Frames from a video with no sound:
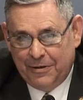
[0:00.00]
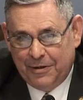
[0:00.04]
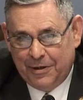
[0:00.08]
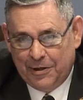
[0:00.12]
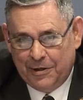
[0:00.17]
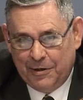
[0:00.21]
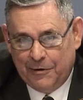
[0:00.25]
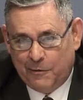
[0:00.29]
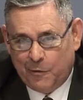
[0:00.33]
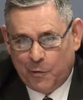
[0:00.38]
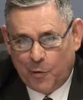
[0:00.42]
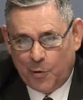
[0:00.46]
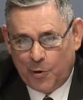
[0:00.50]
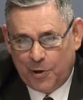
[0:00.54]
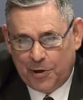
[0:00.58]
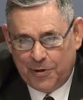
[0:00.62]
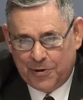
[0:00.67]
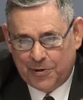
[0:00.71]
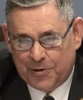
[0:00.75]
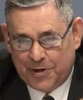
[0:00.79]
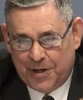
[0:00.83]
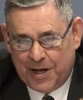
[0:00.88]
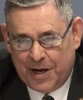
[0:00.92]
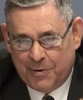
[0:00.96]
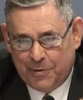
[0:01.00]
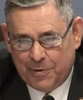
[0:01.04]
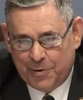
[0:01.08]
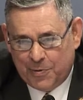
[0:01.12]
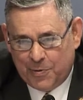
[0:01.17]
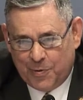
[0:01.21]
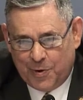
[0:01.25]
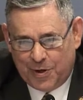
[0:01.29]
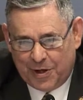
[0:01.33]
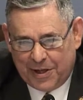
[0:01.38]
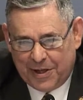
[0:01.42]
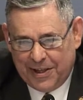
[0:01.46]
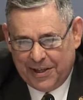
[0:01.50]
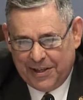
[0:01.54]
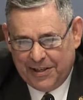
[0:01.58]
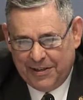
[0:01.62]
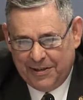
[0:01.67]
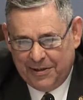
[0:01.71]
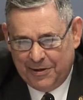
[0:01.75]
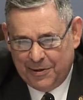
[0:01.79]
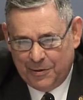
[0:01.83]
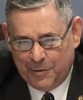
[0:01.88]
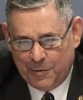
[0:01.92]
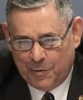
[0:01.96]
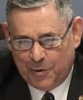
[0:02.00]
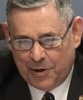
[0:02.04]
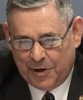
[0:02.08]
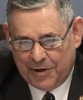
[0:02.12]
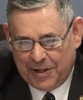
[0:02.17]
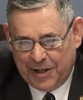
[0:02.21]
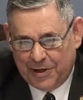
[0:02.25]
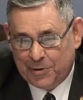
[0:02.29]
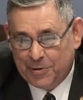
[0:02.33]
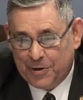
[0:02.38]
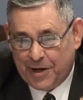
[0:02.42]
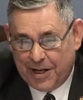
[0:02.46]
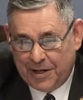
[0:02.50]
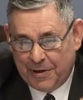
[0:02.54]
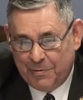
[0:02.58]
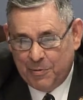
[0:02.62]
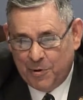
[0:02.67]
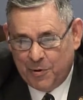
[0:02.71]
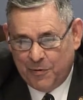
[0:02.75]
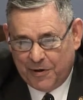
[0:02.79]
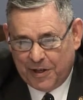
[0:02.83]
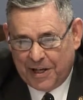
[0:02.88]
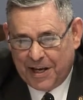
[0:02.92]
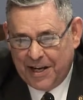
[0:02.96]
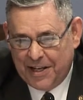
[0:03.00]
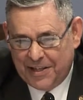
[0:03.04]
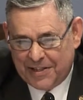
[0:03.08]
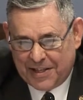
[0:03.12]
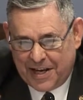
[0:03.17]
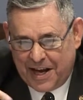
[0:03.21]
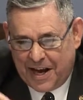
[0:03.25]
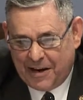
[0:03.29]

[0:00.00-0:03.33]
in the 4 years that I was working where they tried to move a case